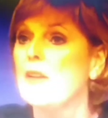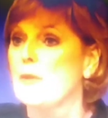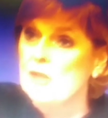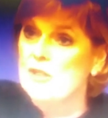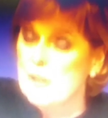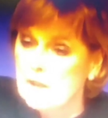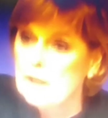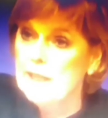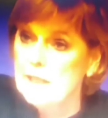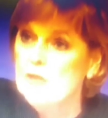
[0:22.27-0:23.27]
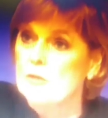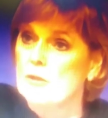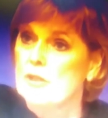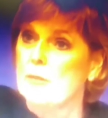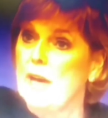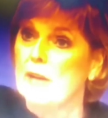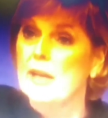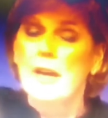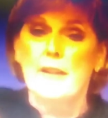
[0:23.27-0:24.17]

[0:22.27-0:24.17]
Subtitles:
issues that the lady talks about.